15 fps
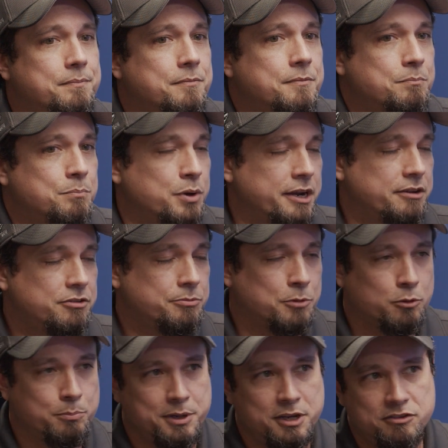Breaks
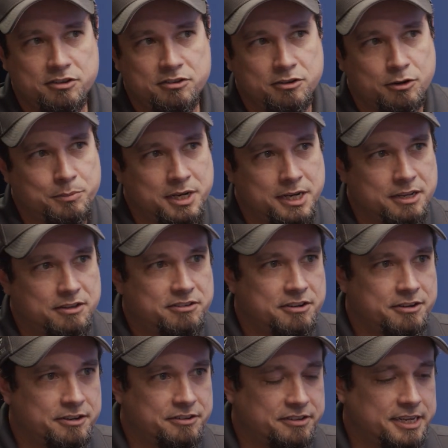small pieces. Nobody gets
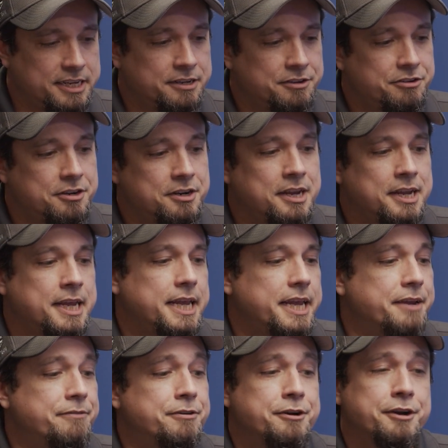seriously injured.
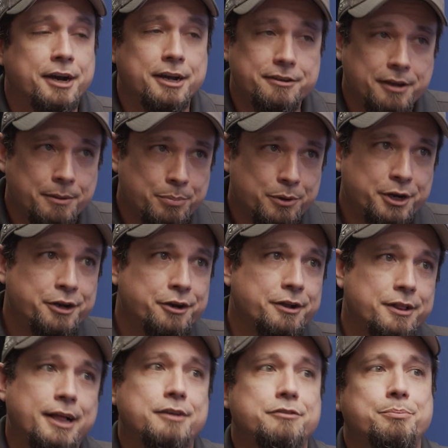If you're not tempering your
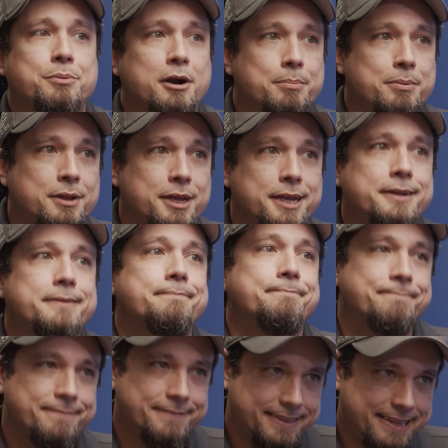glass properly,
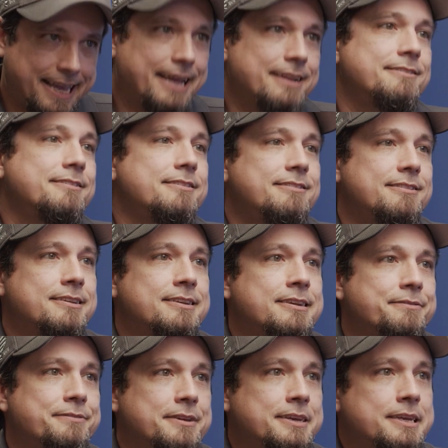that's a
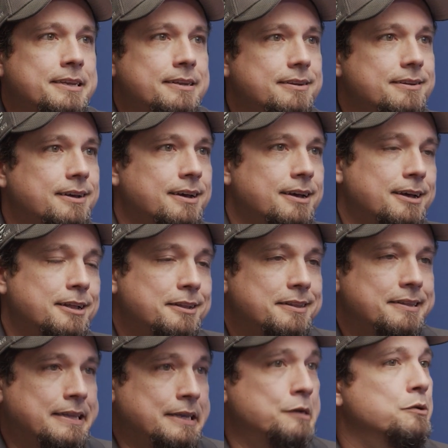significant
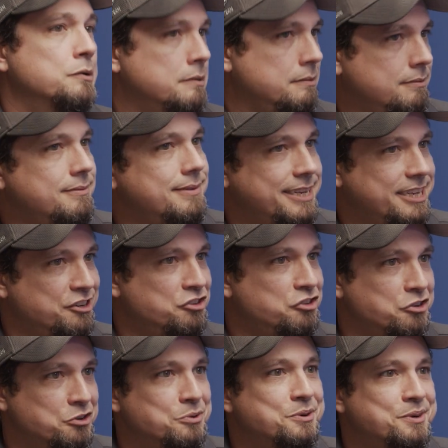legal
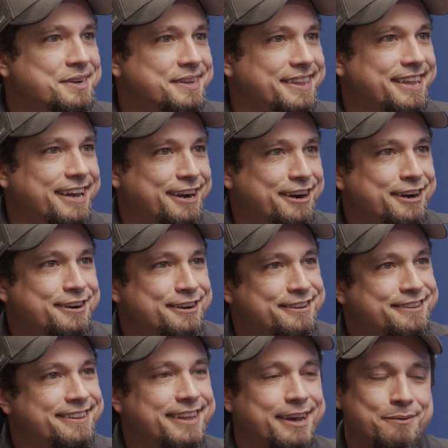issue there
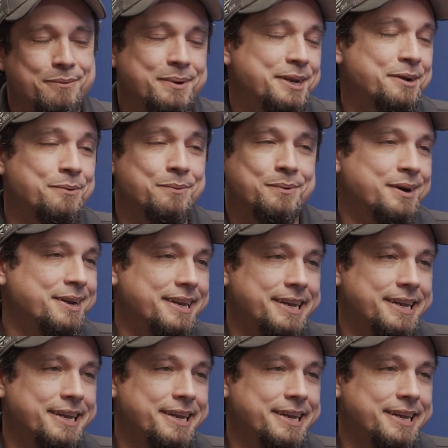that we don't want